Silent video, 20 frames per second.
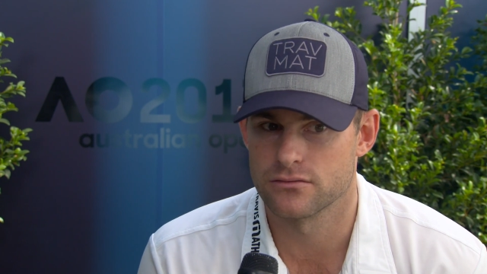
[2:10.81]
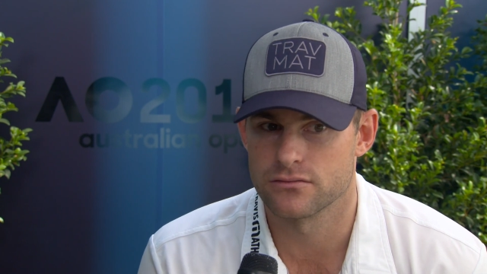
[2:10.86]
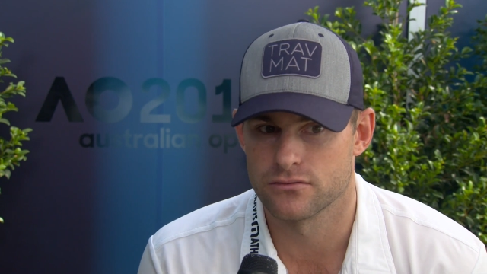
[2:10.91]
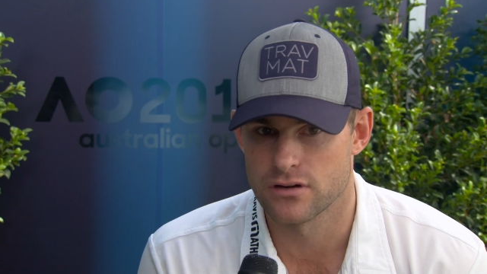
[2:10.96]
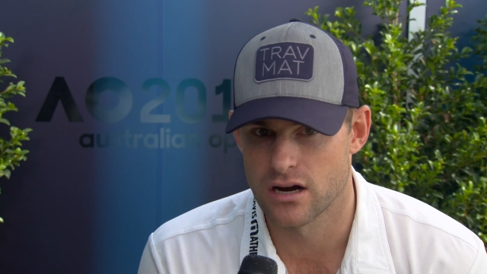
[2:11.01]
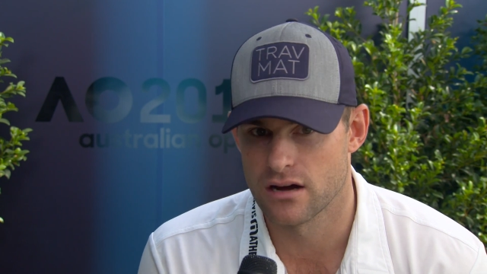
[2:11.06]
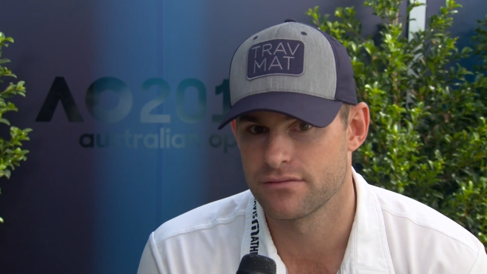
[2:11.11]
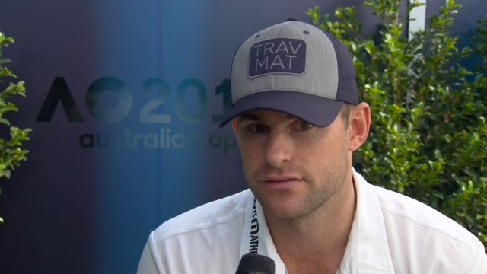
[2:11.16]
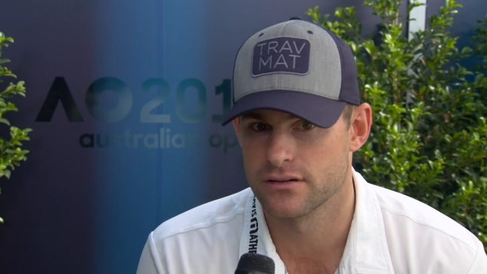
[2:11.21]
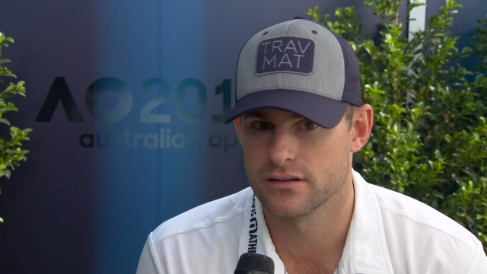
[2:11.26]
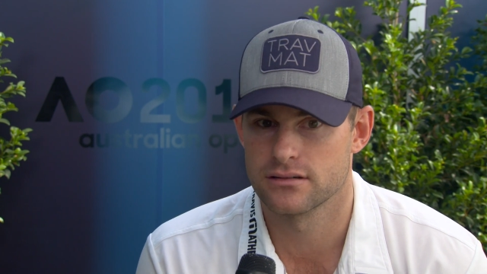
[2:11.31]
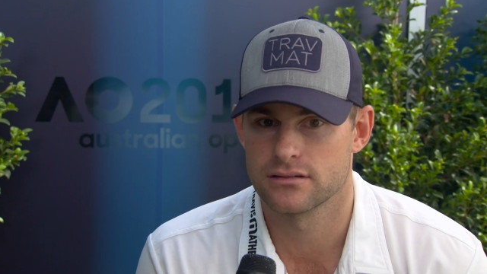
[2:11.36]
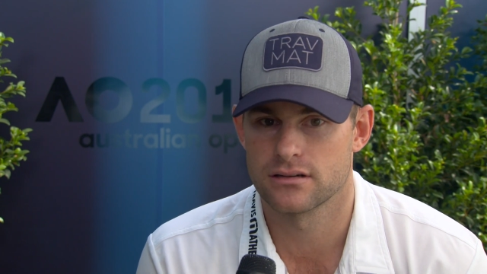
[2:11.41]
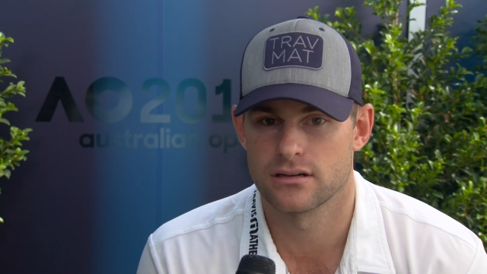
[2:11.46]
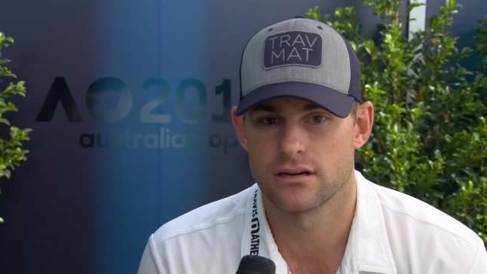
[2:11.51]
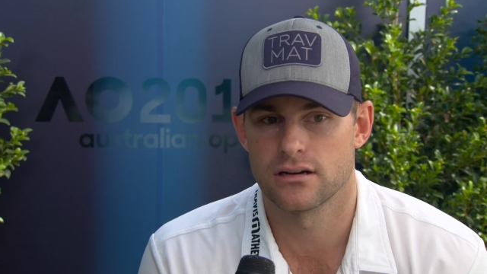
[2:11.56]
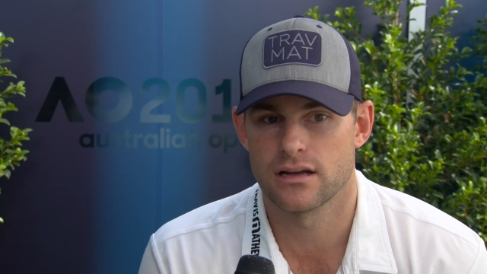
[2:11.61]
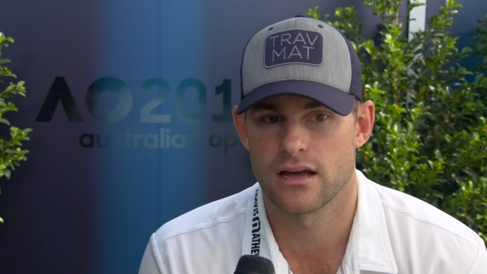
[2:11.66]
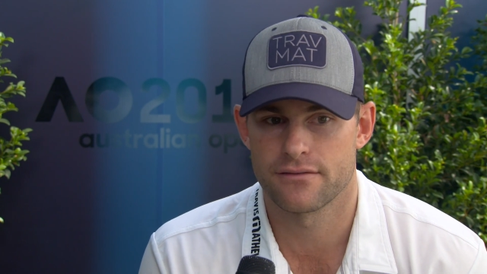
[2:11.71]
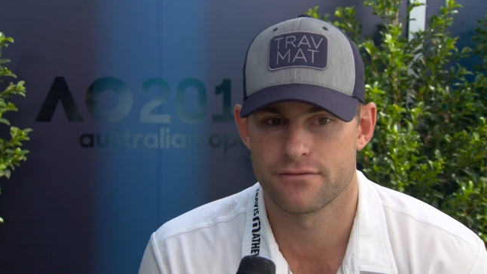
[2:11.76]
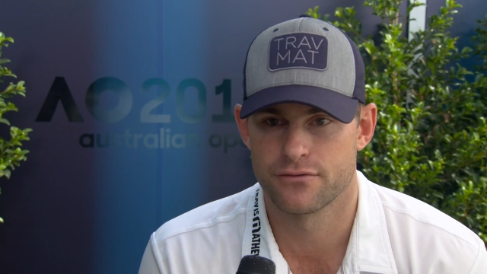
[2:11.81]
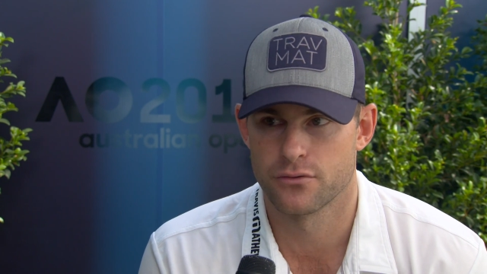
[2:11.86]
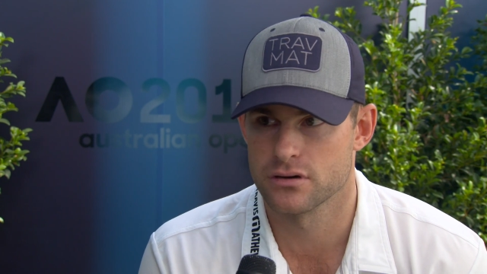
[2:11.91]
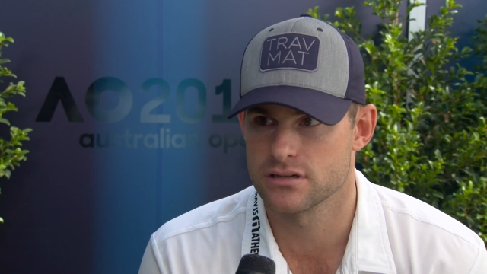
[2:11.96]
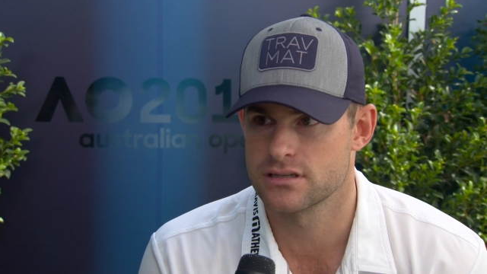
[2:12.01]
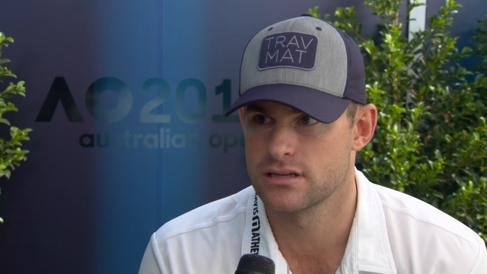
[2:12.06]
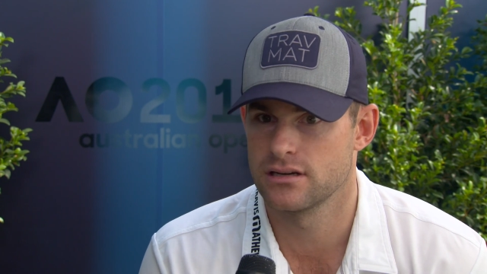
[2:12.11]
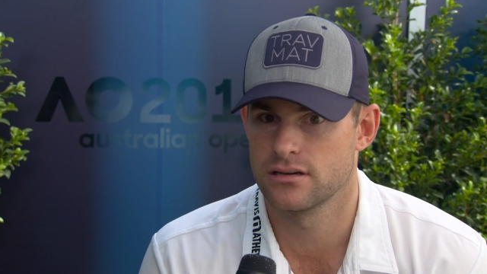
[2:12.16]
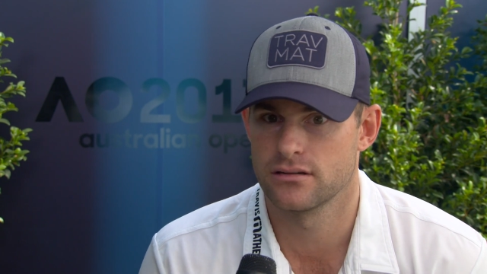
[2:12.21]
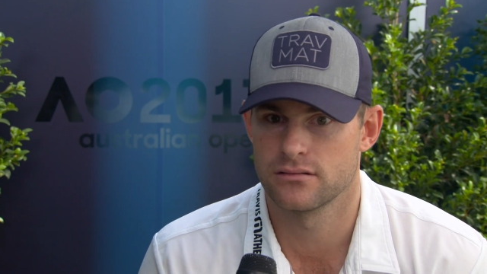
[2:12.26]
Rafa at
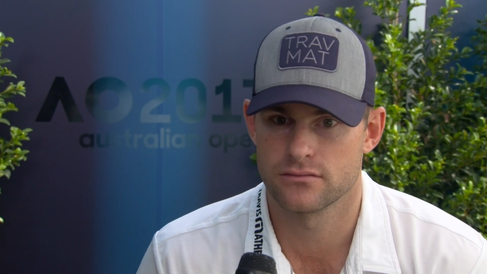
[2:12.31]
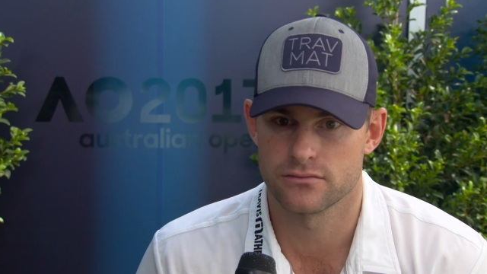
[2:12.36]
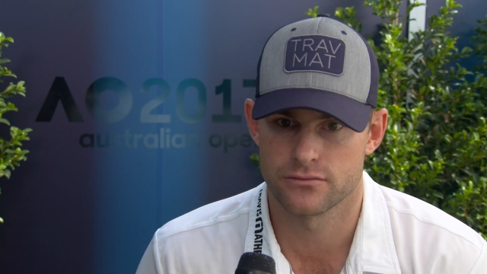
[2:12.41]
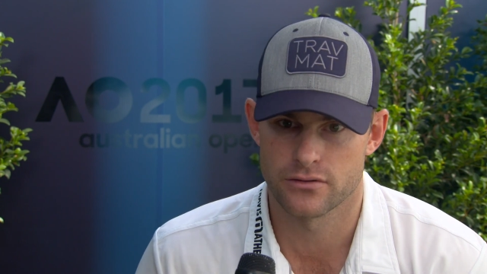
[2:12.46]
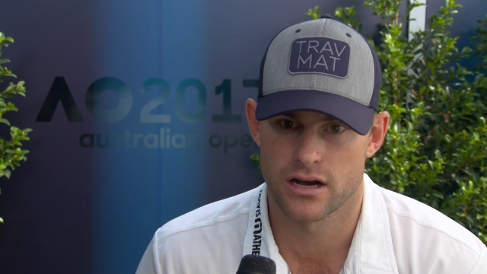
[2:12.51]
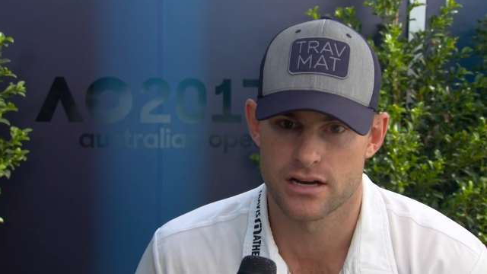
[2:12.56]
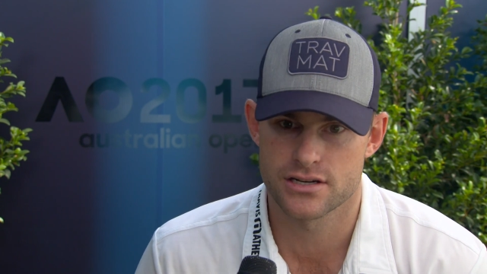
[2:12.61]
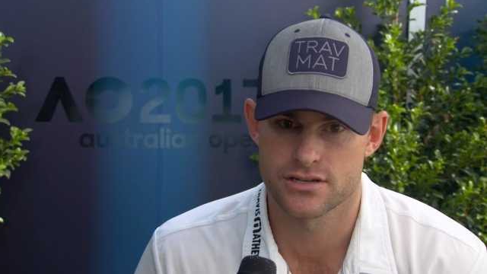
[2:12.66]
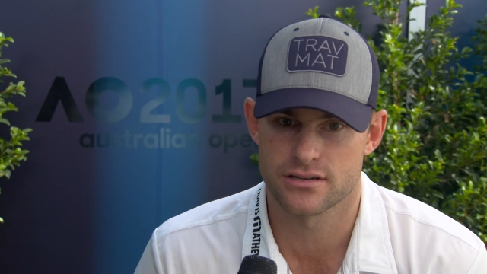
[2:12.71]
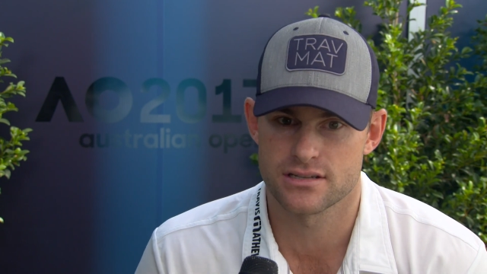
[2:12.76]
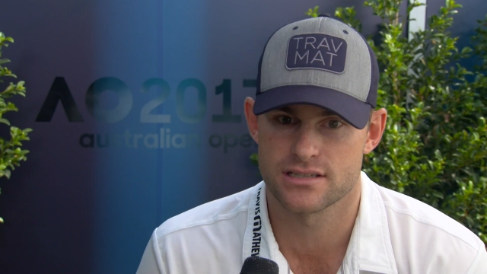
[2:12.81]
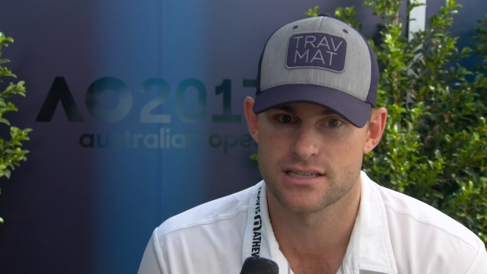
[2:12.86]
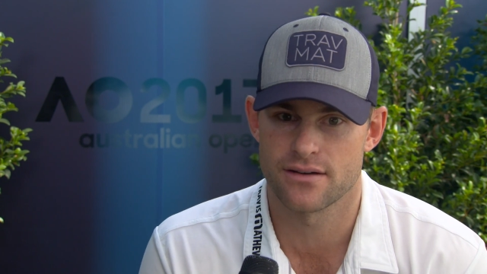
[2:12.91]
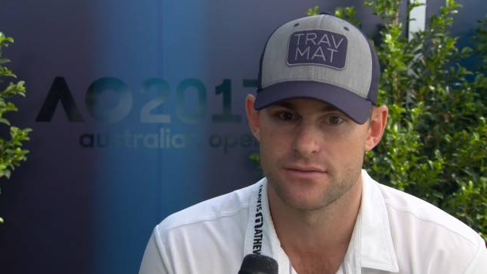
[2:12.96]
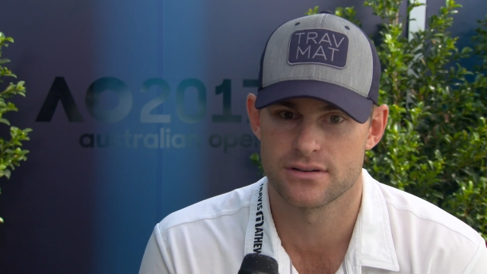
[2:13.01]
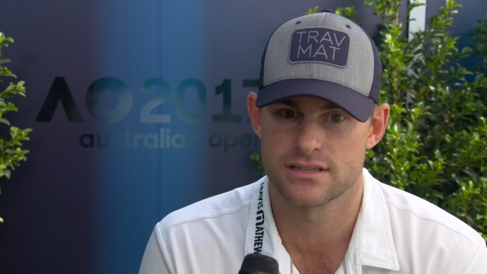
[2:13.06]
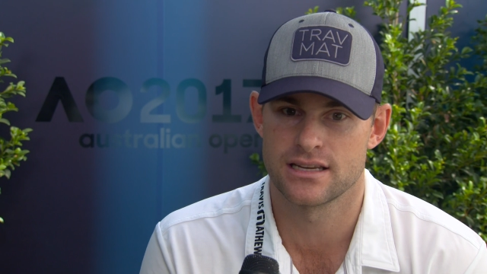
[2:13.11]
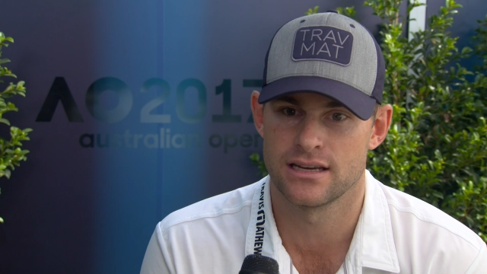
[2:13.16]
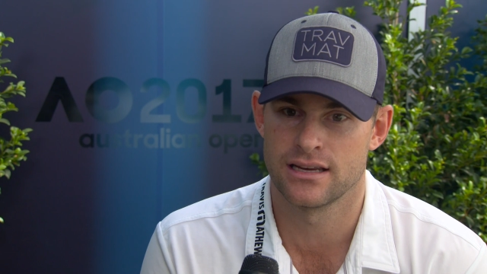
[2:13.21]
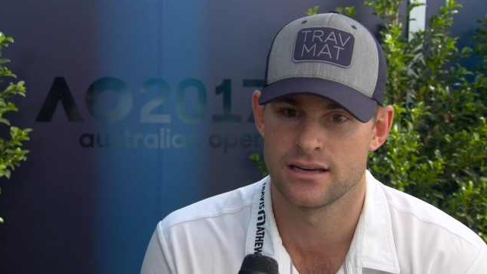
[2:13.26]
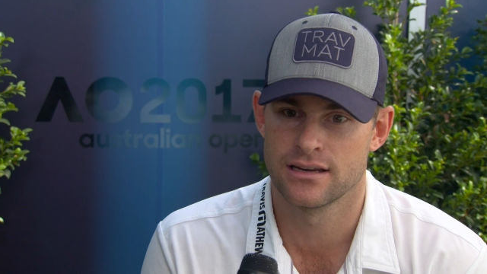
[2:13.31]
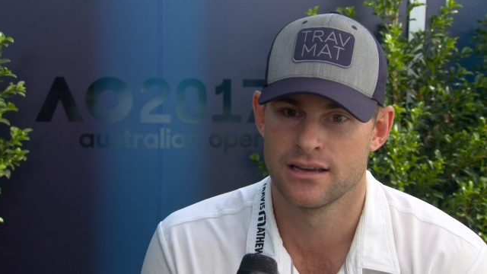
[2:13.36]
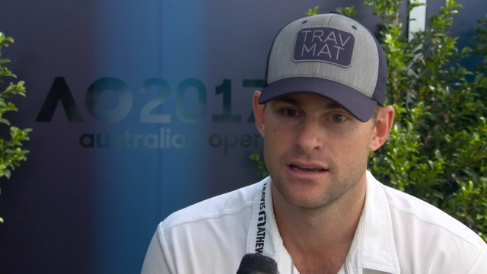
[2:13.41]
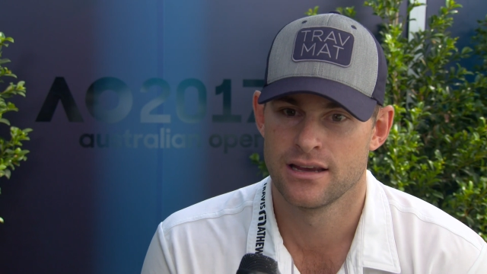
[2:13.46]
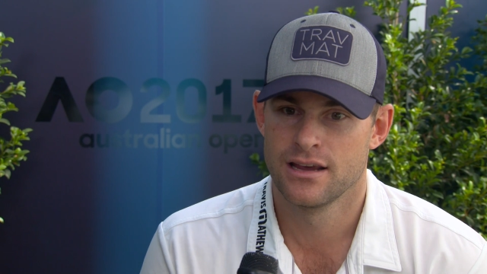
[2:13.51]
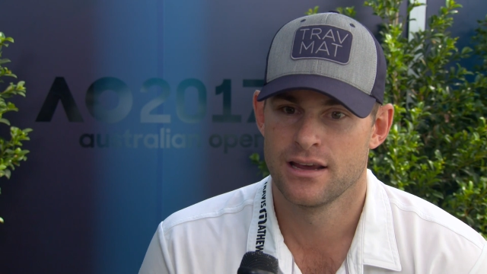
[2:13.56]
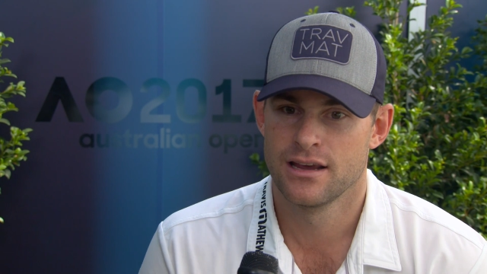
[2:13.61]
14, Roger at 17,